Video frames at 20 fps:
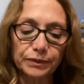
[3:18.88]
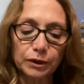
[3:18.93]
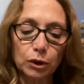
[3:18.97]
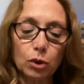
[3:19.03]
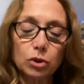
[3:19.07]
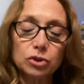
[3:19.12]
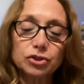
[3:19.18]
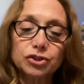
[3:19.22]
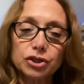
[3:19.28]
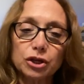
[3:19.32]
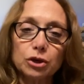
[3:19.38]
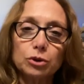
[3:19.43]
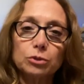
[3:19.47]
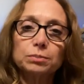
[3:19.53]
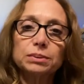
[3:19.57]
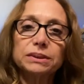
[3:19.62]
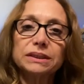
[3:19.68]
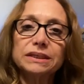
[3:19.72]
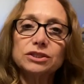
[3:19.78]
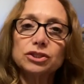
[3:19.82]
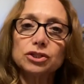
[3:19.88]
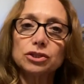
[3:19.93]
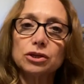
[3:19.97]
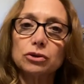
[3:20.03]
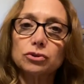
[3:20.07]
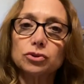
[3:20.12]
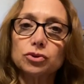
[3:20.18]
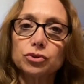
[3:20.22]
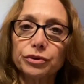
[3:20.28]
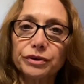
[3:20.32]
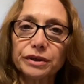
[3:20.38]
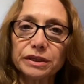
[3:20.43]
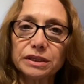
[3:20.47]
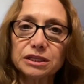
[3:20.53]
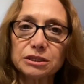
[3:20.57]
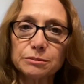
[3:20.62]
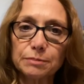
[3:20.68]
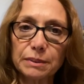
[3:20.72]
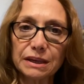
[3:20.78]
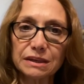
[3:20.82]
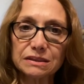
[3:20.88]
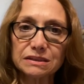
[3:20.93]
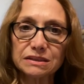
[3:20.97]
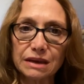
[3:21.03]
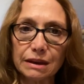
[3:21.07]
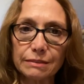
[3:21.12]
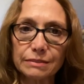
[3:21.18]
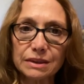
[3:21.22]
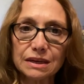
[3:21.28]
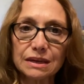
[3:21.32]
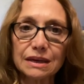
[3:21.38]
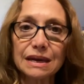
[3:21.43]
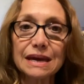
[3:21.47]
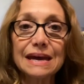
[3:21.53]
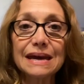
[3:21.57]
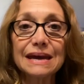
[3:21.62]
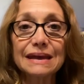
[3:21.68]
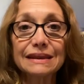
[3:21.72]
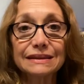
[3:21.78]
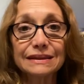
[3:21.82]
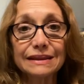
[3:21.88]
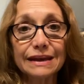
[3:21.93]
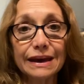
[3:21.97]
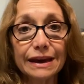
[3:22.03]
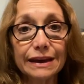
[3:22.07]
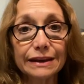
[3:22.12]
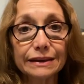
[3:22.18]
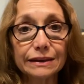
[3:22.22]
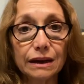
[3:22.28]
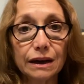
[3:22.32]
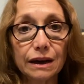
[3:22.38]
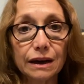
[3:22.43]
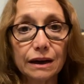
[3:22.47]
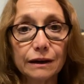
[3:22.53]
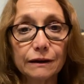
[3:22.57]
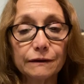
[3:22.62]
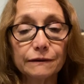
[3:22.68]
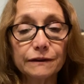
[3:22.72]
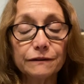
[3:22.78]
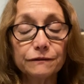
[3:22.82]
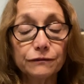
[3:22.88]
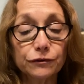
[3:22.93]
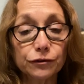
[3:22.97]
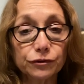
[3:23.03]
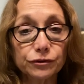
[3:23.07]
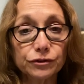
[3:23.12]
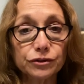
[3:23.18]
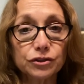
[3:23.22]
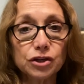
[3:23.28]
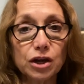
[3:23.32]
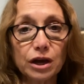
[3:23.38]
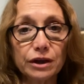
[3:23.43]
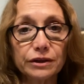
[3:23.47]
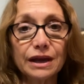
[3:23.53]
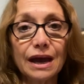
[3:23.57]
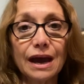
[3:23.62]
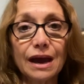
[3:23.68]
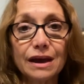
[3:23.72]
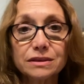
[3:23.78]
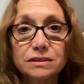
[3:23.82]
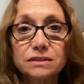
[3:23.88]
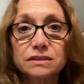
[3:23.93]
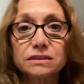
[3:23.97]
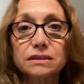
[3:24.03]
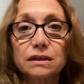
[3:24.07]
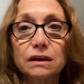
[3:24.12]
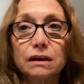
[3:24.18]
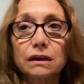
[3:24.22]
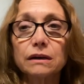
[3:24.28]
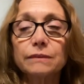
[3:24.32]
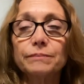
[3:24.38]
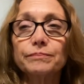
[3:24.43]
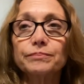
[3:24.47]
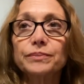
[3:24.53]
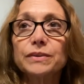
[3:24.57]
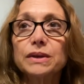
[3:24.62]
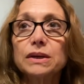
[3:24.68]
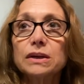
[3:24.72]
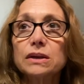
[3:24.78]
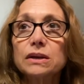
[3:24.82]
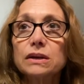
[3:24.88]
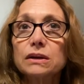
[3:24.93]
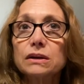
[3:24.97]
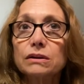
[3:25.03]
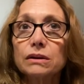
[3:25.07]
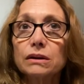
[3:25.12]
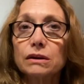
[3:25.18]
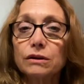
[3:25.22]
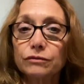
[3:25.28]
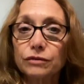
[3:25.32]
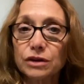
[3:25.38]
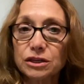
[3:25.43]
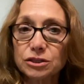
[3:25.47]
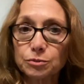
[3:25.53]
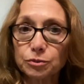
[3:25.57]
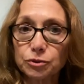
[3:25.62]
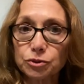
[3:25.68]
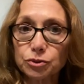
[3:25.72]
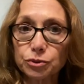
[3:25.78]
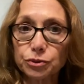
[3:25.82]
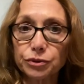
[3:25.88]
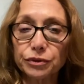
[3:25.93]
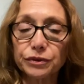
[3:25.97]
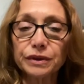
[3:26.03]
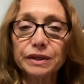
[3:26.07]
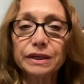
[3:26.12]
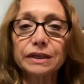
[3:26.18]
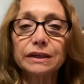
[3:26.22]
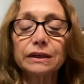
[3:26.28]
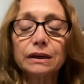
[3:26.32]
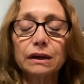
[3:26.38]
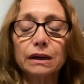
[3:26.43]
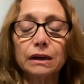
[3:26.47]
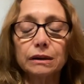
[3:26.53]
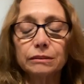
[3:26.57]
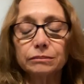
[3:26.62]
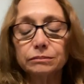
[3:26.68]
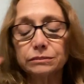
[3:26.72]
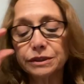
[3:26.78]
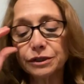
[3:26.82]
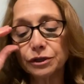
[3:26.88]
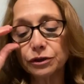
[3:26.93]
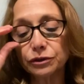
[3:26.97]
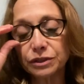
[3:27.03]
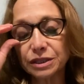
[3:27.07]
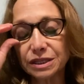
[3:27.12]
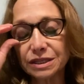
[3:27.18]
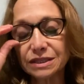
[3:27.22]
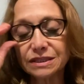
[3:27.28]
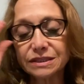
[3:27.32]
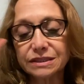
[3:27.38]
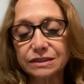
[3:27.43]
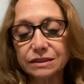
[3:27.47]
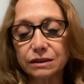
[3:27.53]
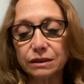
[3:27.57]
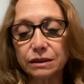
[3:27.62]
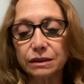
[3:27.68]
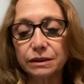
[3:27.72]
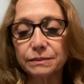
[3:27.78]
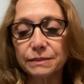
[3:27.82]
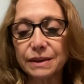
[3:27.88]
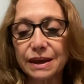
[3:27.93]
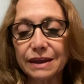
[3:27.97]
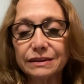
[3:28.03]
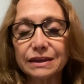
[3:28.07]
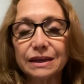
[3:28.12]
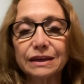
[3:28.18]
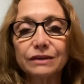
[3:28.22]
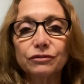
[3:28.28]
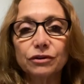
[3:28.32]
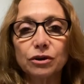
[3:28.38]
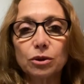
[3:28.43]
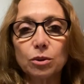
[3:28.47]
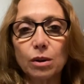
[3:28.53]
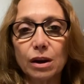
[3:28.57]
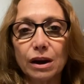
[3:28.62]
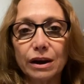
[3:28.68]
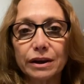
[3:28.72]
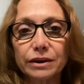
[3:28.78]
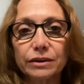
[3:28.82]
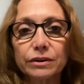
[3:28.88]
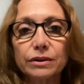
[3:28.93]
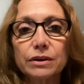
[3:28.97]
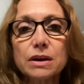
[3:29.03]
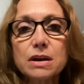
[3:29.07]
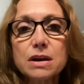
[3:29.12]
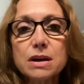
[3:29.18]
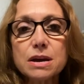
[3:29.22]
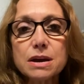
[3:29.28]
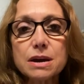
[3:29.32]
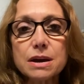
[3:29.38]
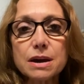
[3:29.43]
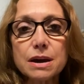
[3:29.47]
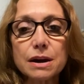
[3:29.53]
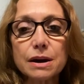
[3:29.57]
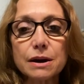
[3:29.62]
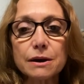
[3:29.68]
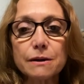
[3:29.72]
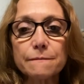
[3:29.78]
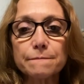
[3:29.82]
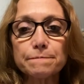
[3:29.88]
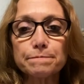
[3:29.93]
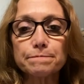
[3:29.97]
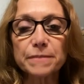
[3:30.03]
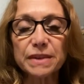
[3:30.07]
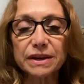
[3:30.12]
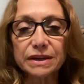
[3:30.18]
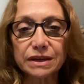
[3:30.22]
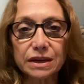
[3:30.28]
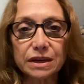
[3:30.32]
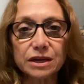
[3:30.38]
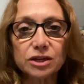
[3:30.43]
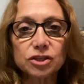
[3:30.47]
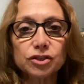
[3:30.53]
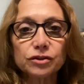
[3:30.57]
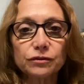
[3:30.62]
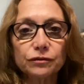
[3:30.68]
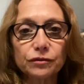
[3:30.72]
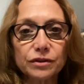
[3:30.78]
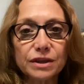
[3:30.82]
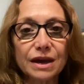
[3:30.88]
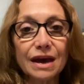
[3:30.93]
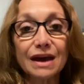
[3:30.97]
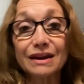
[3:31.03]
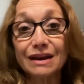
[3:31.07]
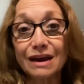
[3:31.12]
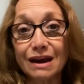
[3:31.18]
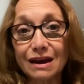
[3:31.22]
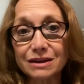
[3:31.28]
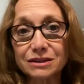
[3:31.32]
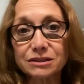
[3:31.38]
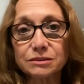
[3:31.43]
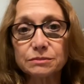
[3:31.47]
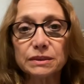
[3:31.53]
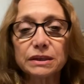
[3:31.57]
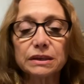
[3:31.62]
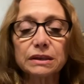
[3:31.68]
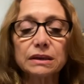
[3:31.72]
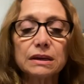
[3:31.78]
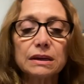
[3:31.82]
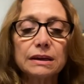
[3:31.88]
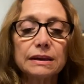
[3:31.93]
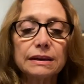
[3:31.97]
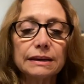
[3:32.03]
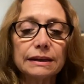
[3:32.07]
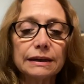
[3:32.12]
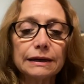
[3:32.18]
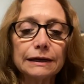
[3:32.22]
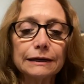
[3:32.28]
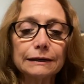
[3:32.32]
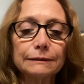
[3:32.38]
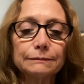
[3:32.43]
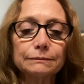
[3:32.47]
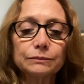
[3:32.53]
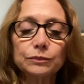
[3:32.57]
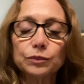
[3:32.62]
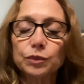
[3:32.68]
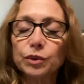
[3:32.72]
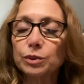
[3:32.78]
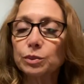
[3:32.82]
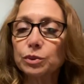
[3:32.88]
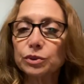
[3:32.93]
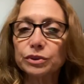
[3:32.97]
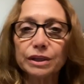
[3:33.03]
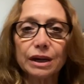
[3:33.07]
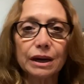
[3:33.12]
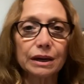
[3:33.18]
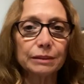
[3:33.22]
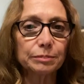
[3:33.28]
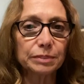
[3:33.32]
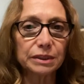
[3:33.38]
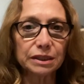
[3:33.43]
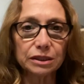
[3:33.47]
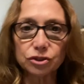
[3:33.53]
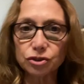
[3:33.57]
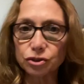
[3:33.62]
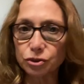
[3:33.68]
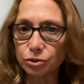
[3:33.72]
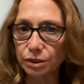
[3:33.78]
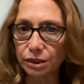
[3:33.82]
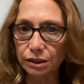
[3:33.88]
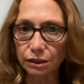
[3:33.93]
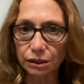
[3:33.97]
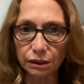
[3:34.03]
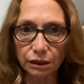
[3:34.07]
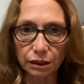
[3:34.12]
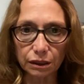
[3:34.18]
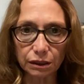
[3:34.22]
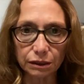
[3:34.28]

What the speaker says: also, please note during this pandemic that if your child has a respiratory illness and they require medication for that, asthma, we will not be doing